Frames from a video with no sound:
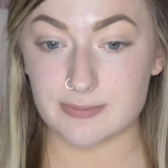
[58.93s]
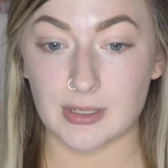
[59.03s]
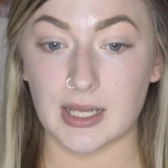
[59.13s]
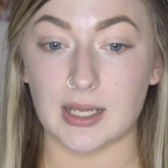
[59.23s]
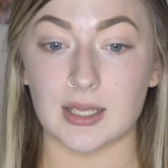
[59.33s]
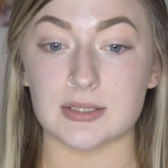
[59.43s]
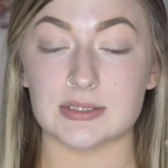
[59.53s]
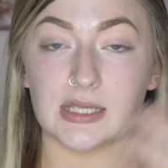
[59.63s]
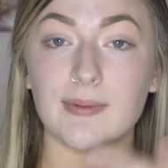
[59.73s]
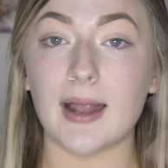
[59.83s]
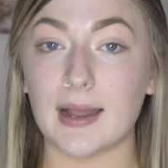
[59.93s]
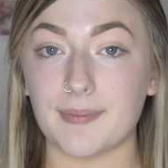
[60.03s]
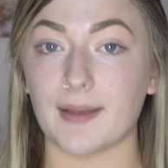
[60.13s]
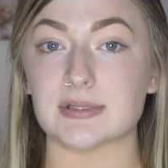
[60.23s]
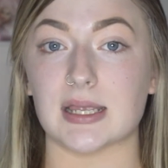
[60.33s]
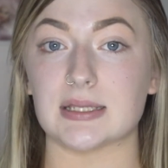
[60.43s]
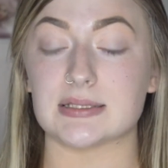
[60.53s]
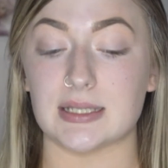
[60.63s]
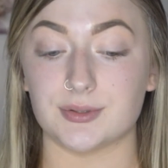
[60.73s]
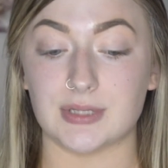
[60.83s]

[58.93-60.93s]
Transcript: but I did my eyebrows, I concealed